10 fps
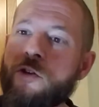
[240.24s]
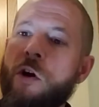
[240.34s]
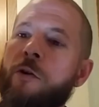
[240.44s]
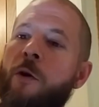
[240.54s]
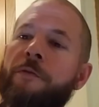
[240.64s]
So
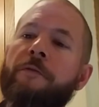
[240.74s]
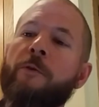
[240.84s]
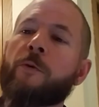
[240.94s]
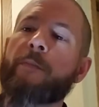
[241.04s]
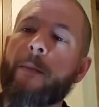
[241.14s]
I'll go
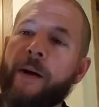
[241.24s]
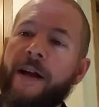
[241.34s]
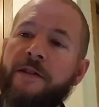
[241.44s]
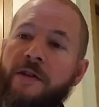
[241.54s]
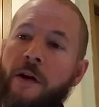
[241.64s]
through with my
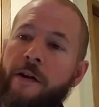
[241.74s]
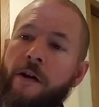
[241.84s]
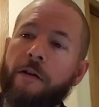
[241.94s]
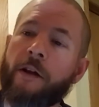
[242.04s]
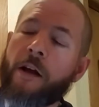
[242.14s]
bandsaw
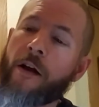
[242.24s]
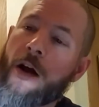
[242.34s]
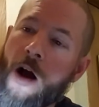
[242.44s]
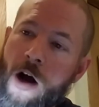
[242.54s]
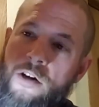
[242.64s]
and
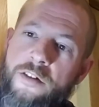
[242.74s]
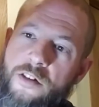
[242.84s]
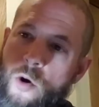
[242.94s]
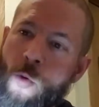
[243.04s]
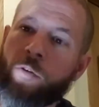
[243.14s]
I'll cut
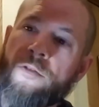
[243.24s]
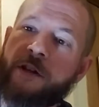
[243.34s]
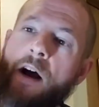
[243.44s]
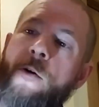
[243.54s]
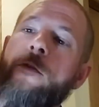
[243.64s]
the corners
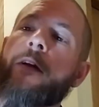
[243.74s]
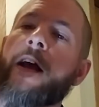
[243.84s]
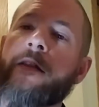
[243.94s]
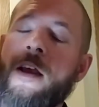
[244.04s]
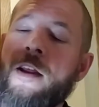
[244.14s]
out,
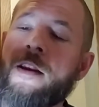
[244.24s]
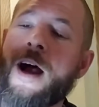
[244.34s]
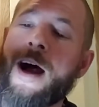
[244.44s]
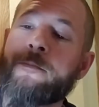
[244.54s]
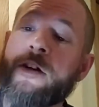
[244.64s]
and then
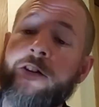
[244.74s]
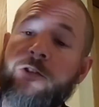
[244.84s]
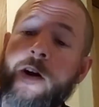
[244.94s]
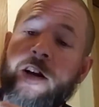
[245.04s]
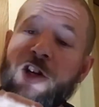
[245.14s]
I'm gonna
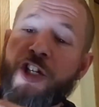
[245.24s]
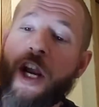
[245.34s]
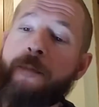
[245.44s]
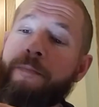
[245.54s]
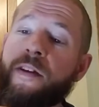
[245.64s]
try to
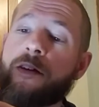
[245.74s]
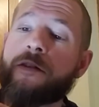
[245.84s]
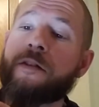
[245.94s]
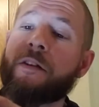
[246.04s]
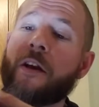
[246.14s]
shape
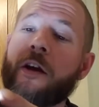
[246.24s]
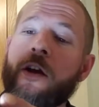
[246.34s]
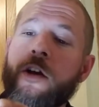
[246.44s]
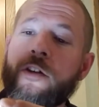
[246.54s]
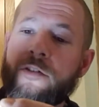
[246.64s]
this
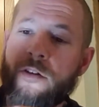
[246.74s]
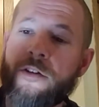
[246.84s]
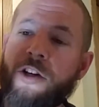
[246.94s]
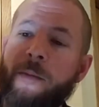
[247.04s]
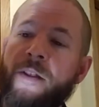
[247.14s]
to
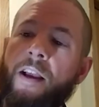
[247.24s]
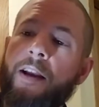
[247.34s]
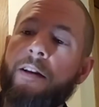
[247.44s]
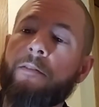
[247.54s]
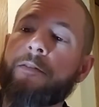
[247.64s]
the shape of the
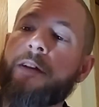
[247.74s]
handle.